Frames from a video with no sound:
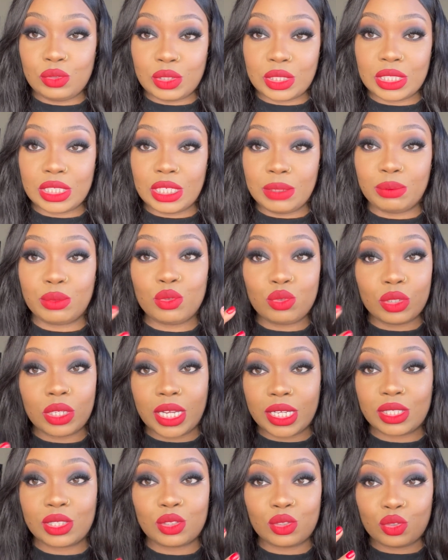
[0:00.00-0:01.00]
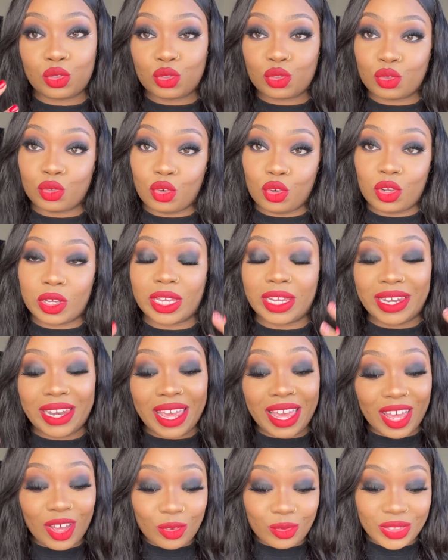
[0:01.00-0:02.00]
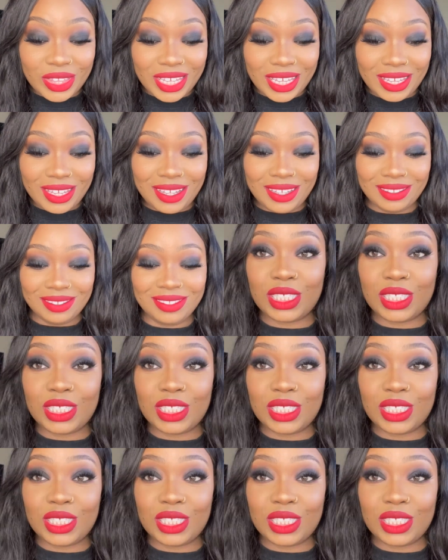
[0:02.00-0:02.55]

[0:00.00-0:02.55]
to keep you nice and strong and healthy